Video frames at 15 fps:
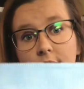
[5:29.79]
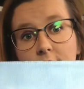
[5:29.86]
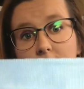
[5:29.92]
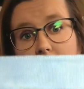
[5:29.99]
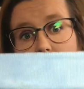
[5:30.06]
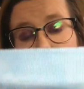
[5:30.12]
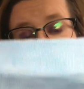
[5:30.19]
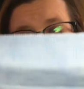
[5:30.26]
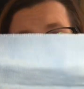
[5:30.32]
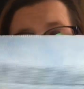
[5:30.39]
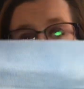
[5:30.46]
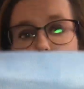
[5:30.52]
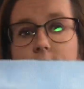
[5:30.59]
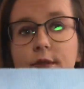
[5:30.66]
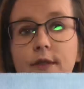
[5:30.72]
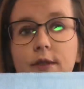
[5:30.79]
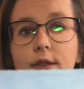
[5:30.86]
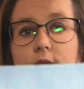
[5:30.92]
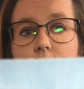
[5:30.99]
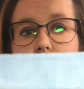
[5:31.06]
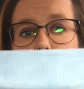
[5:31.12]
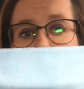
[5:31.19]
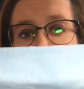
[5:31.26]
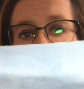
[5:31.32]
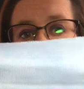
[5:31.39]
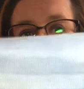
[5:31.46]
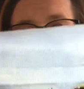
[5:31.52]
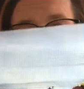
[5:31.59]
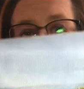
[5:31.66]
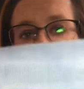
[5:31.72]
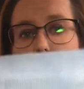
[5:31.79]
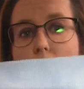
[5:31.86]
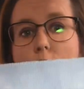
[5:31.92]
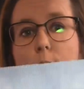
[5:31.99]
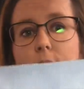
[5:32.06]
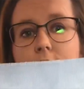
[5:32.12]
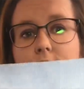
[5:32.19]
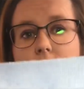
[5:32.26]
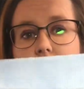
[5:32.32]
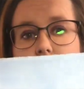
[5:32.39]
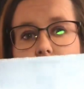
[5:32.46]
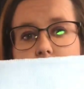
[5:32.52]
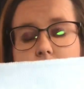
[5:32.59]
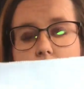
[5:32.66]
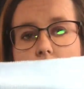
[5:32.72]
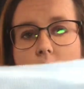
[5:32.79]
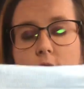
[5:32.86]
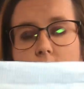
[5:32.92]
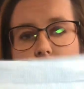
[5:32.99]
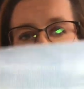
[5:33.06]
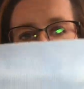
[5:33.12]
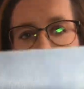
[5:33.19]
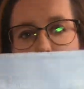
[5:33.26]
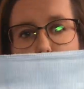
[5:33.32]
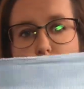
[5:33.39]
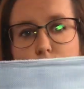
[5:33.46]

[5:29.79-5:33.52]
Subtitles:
and it's got a lovely marbly sky effect with